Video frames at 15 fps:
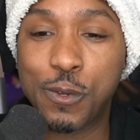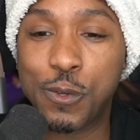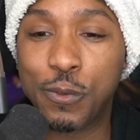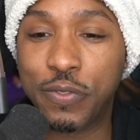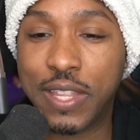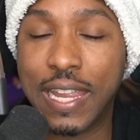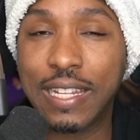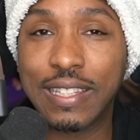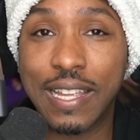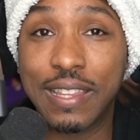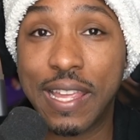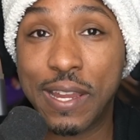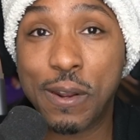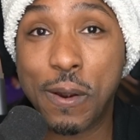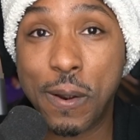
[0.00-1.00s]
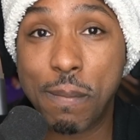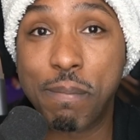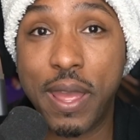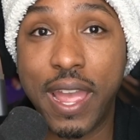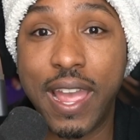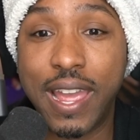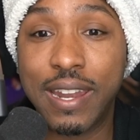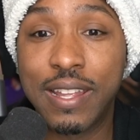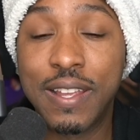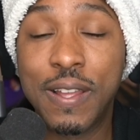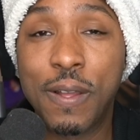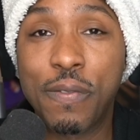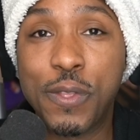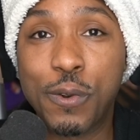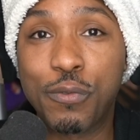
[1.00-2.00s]
who think that they are bad
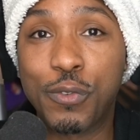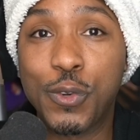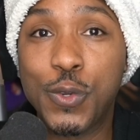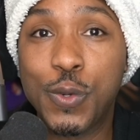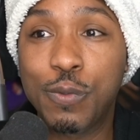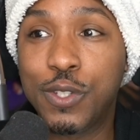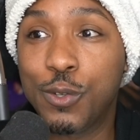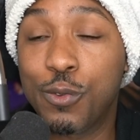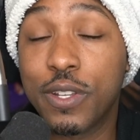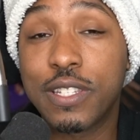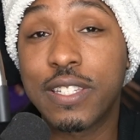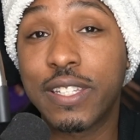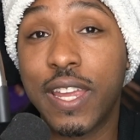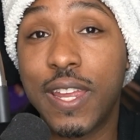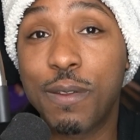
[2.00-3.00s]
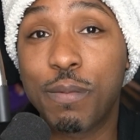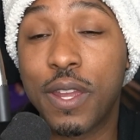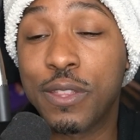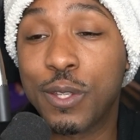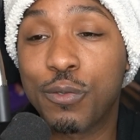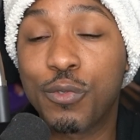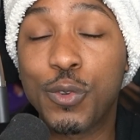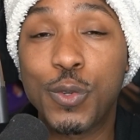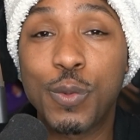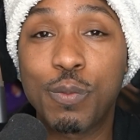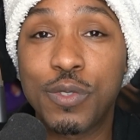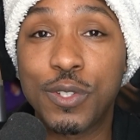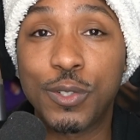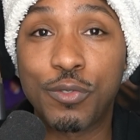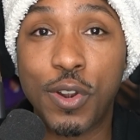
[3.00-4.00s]
the room to escape and the
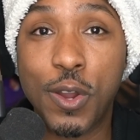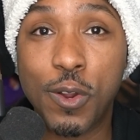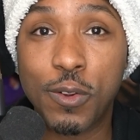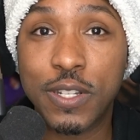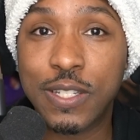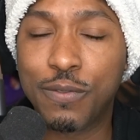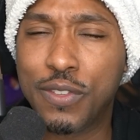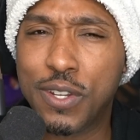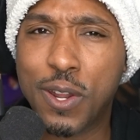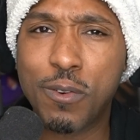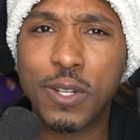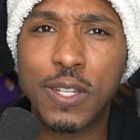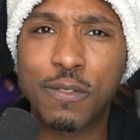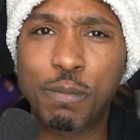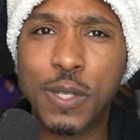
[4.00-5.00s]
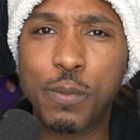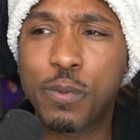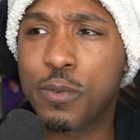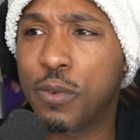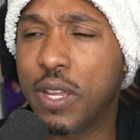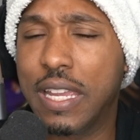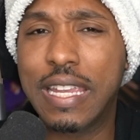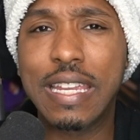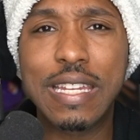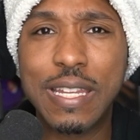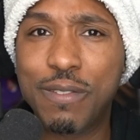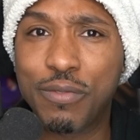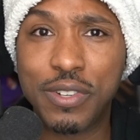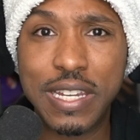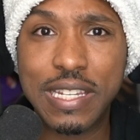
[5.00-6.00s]
room to grow. Because if you don't give people
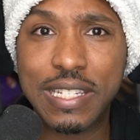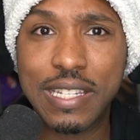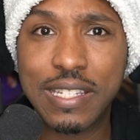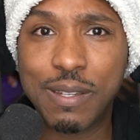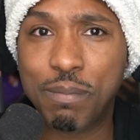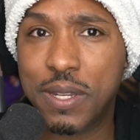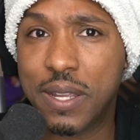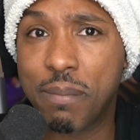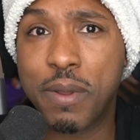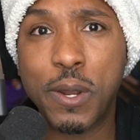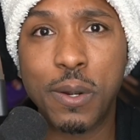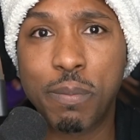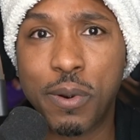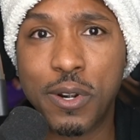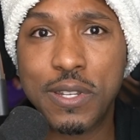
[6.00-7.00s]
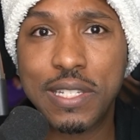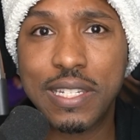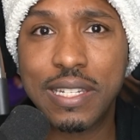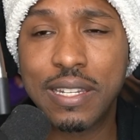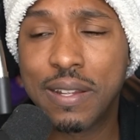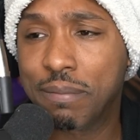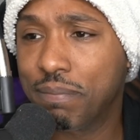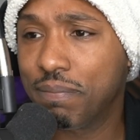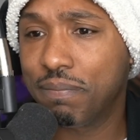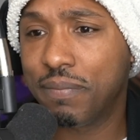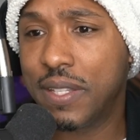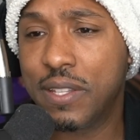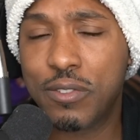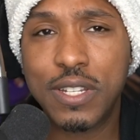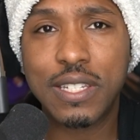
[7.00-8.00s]
any reason to be a better person,
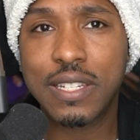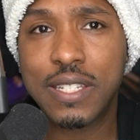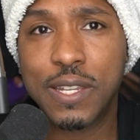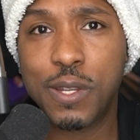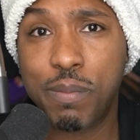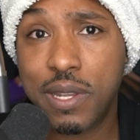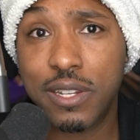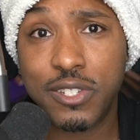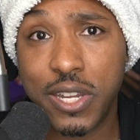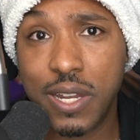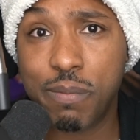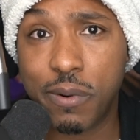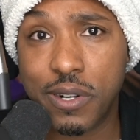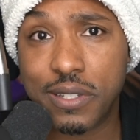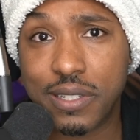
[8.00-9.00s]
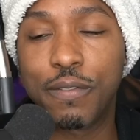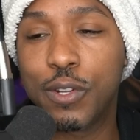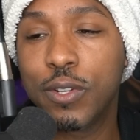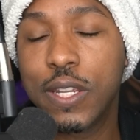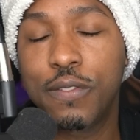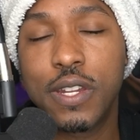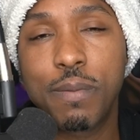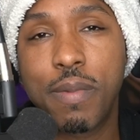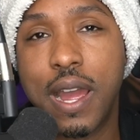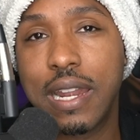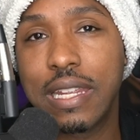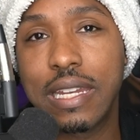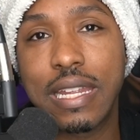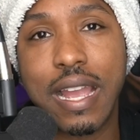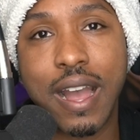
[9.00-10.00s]
then they'll just continue being a shitty person. If you don't give
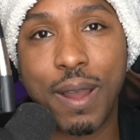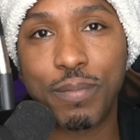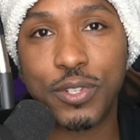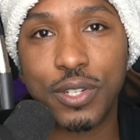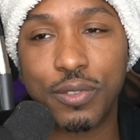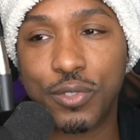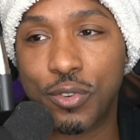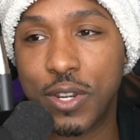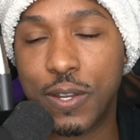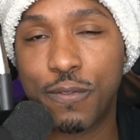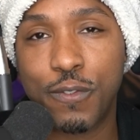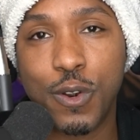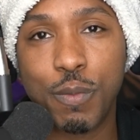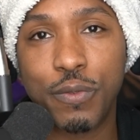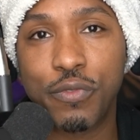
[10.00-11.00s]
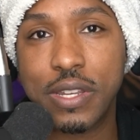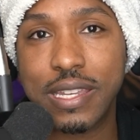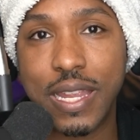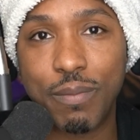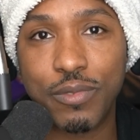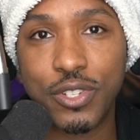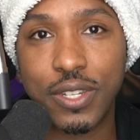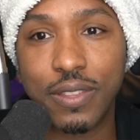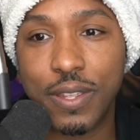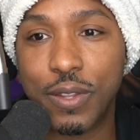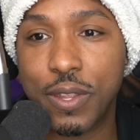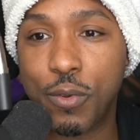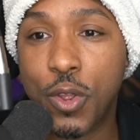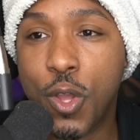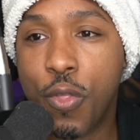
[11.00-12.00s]
anybody any options or any form of redemption,
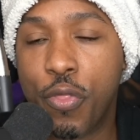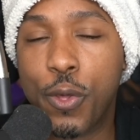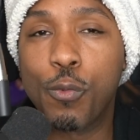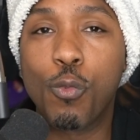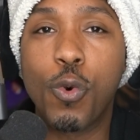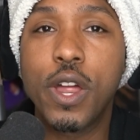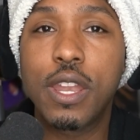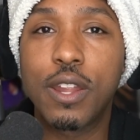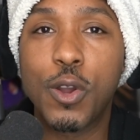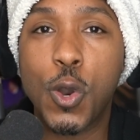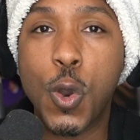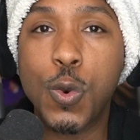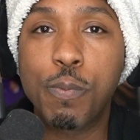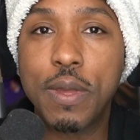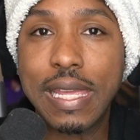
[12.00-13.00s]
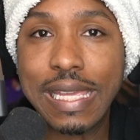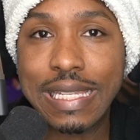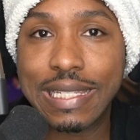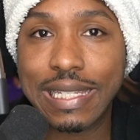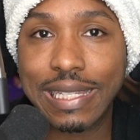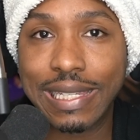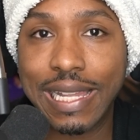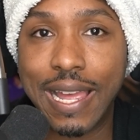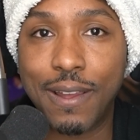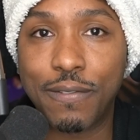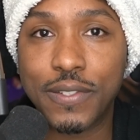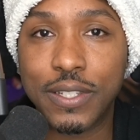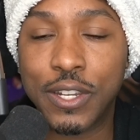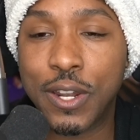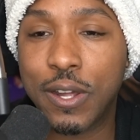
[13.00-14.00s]
then what hope is
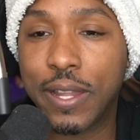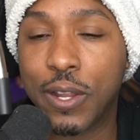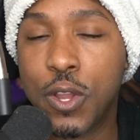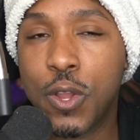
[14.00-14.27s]
left? You know, like,